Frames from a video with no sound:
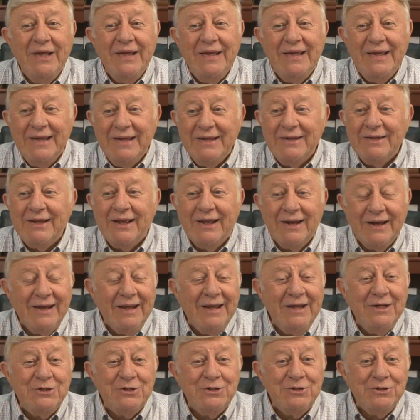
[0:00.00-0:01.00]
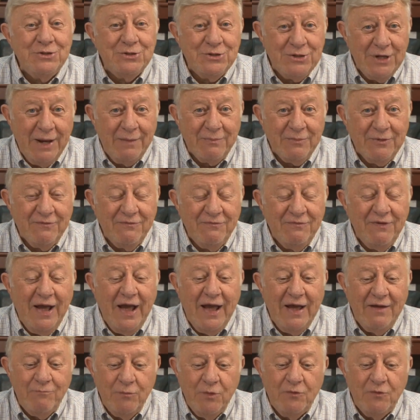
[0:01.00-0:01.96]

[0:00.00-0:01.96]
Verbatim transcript: in Galatians chapter 5.